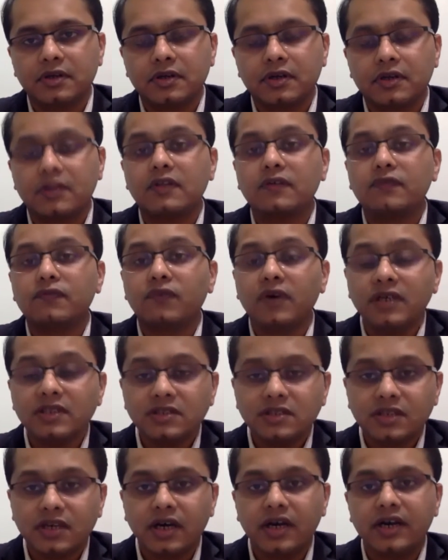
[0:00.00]
The
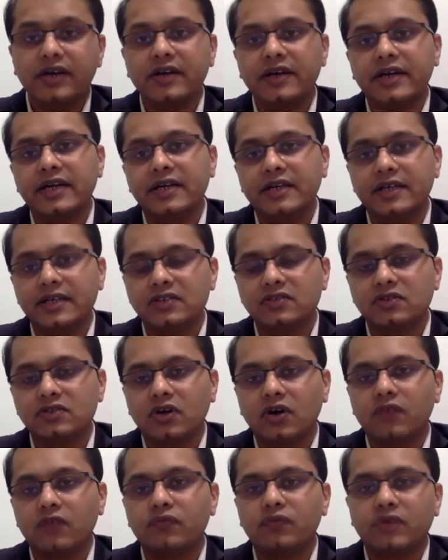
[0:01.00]
first 100 days
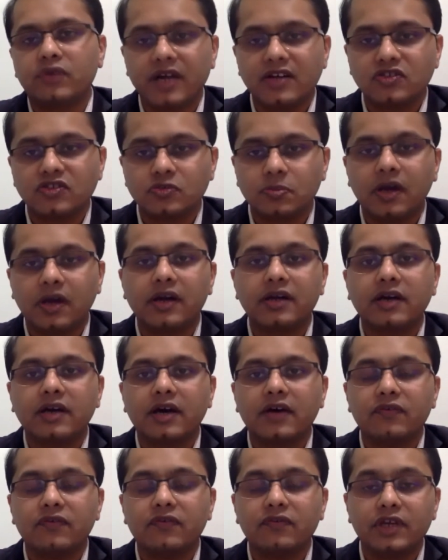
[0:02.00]
of transplant are
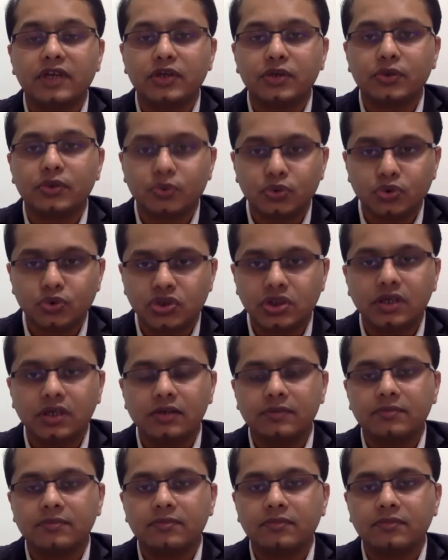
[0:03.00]
very crucial.